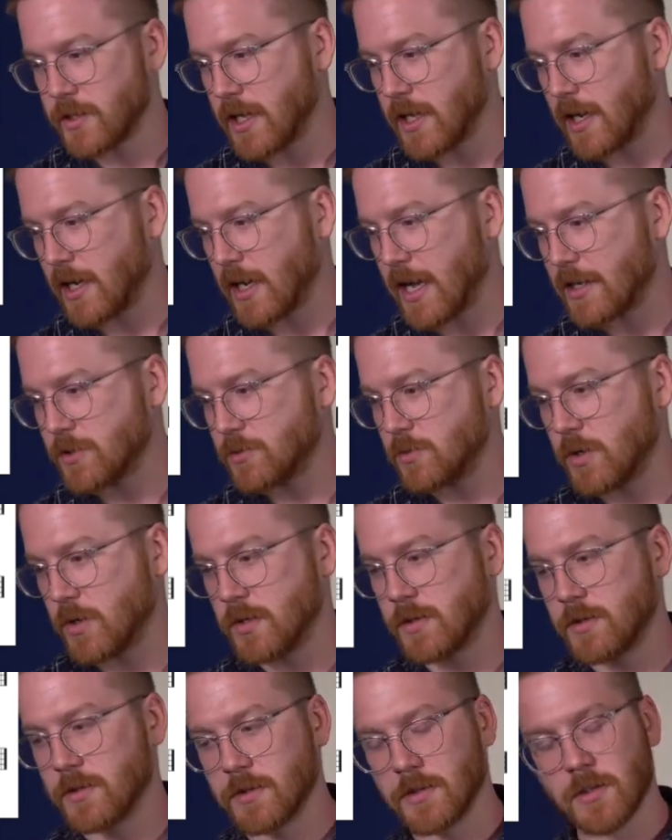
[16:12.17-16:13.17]
that last one
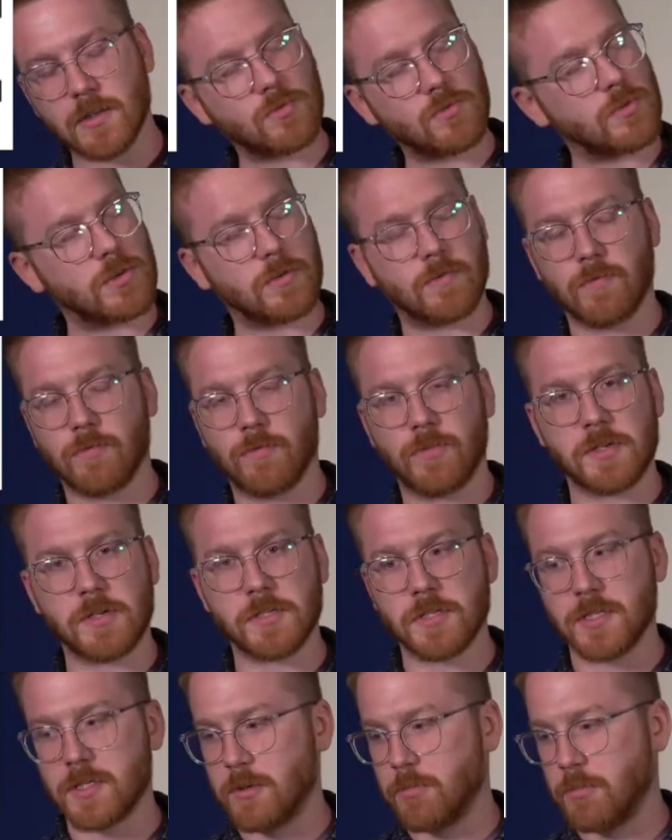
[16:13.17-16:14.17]
because we're
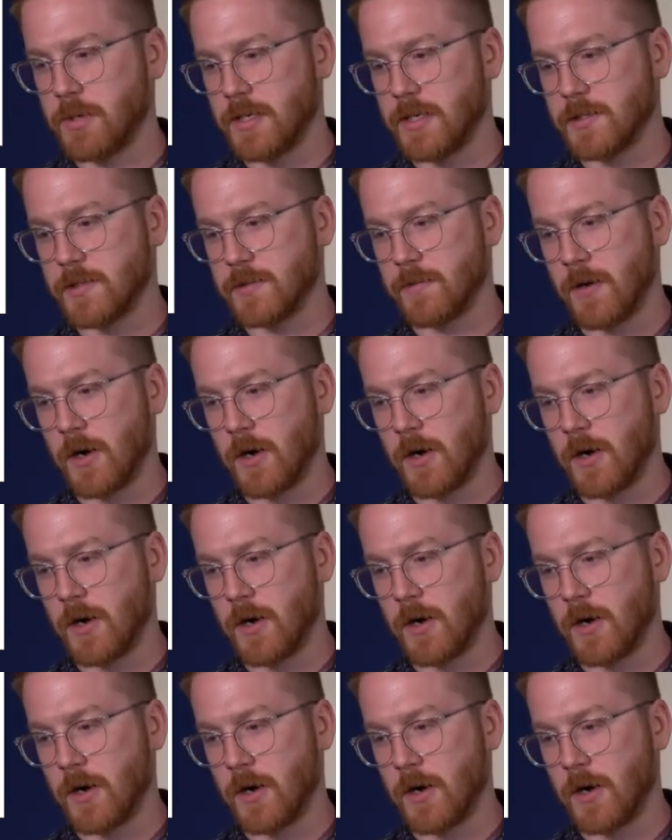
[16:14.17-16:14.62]
finishing the piece.